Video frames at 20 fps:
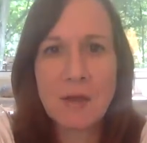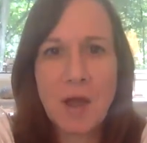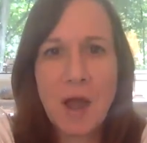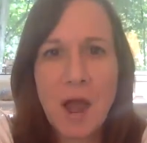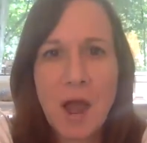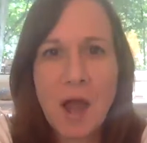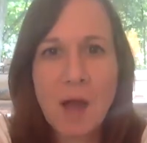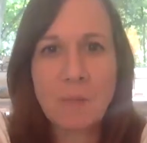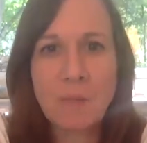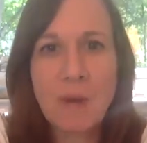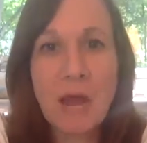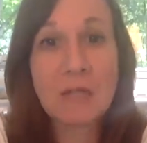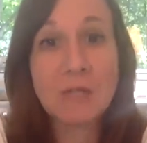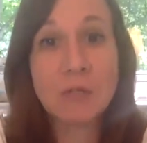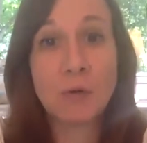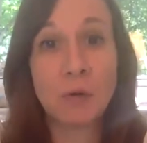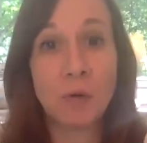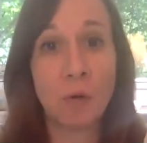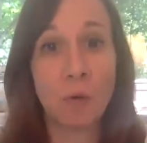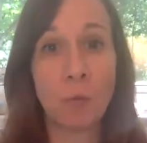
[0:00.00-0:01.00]

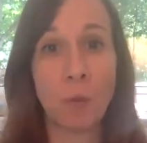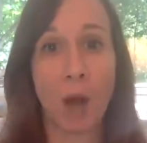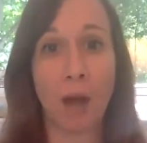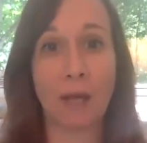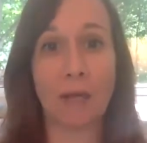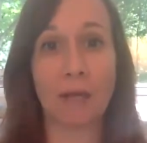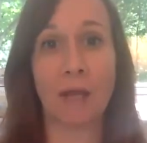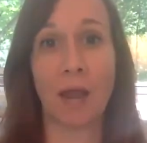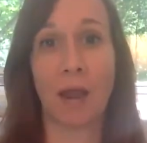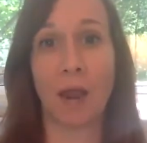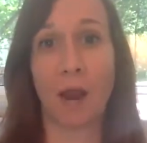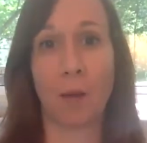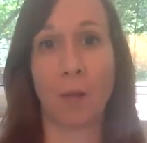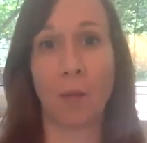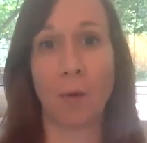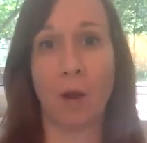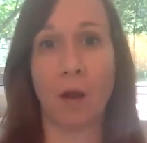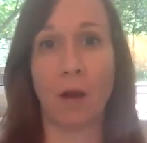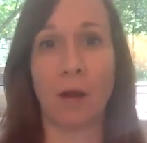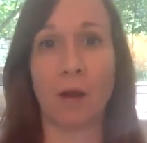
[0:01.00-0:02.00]
natural body care
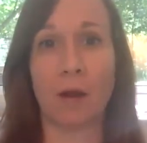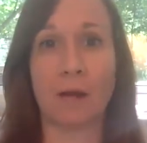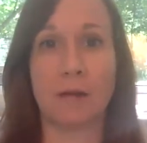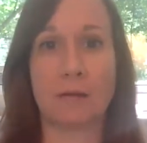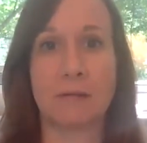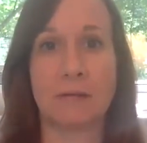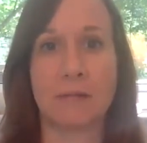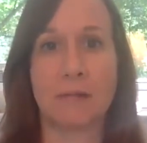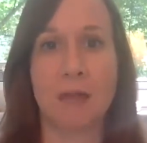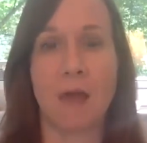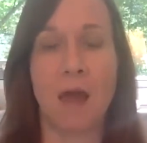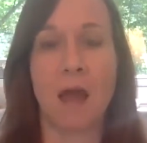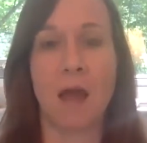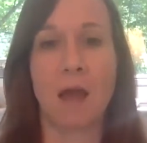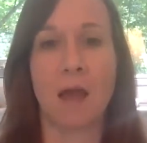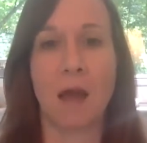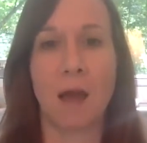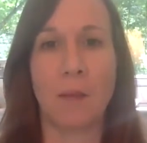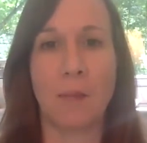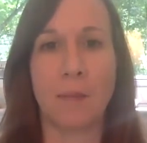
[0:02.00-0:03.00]
products
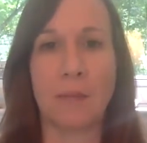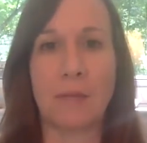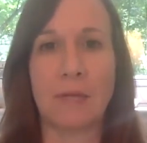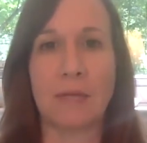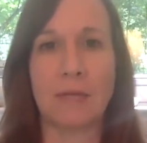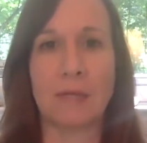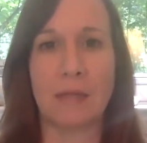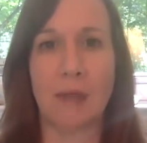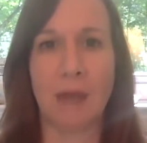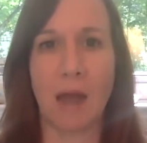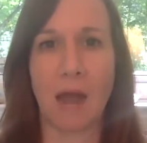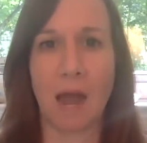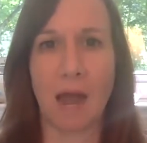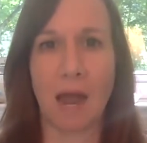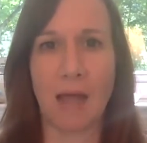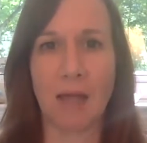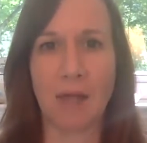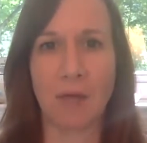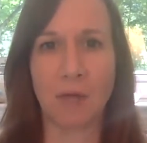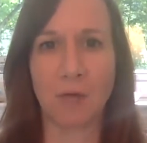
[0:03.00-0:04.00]
company that
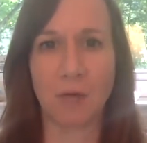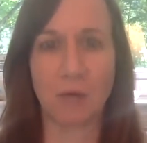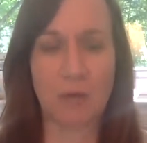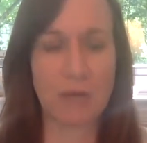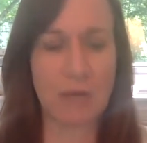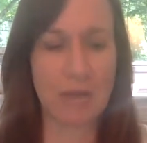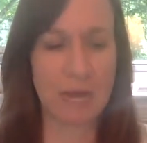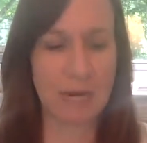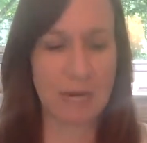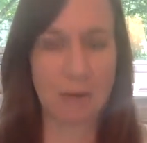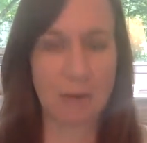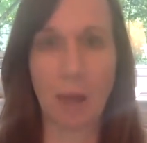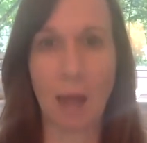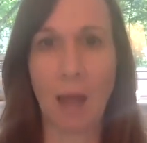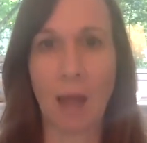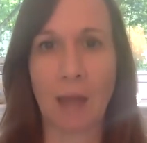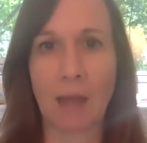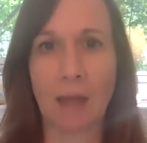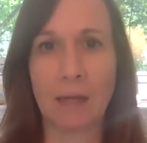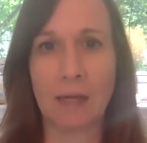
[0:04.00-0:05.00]
I created
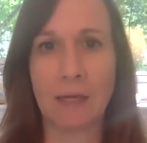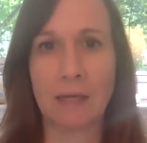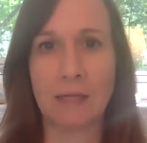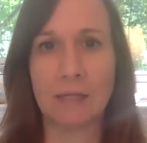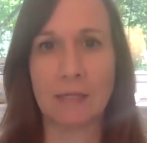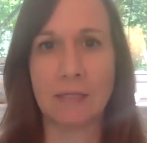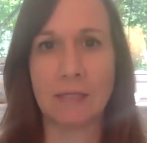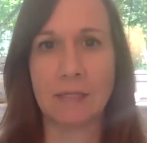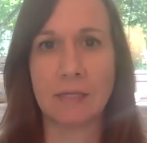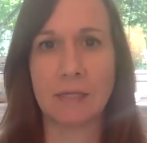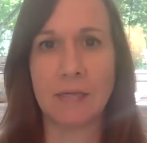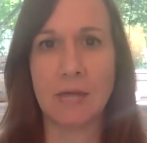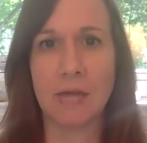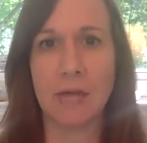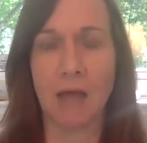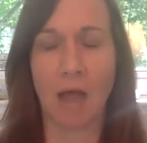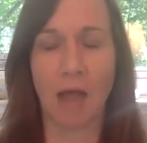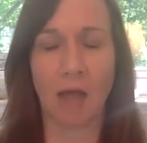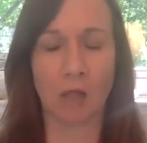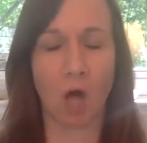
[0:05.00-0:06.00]

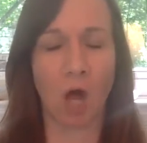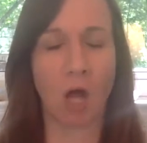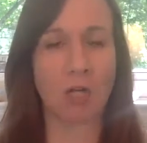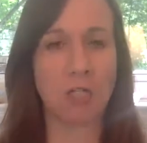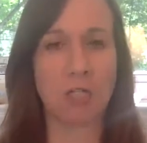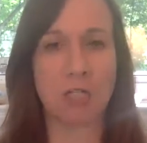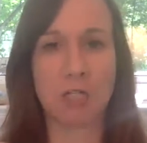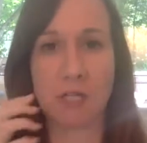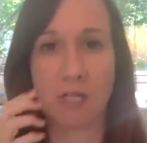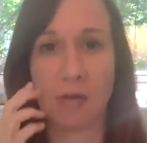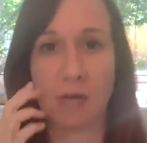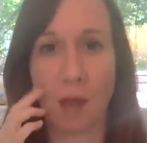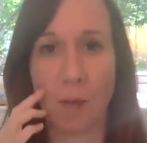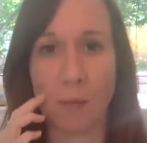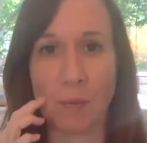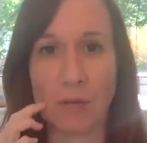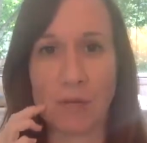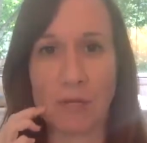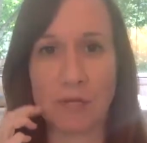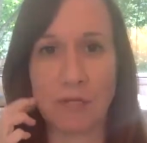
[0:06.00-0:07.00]
I launched the
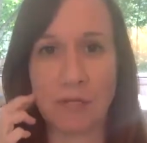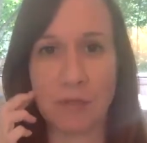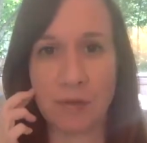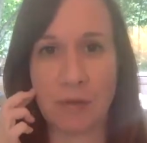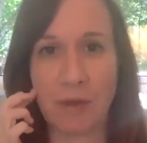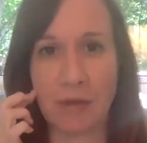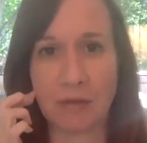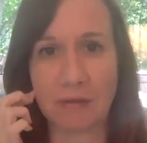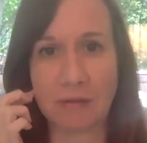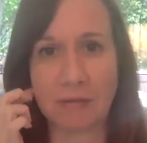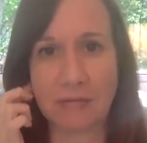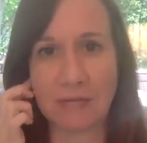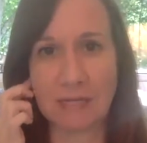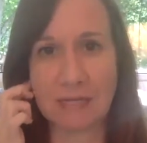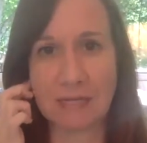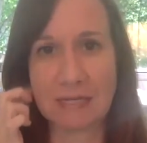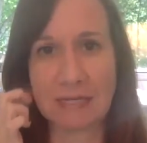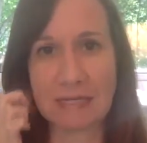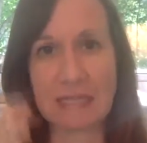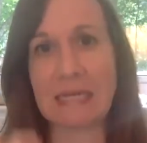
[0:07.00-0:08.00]
company in
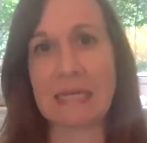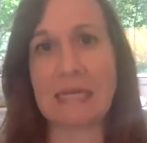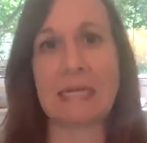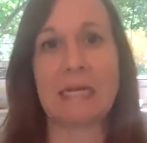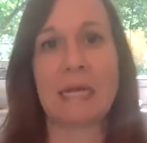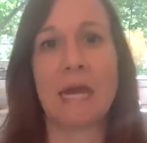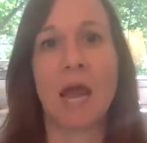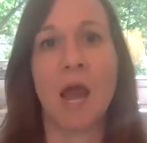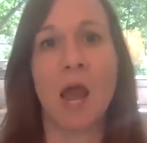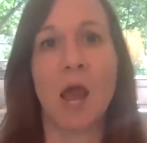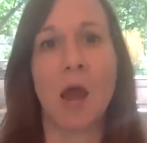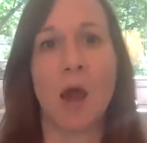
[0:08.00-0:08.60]
2016.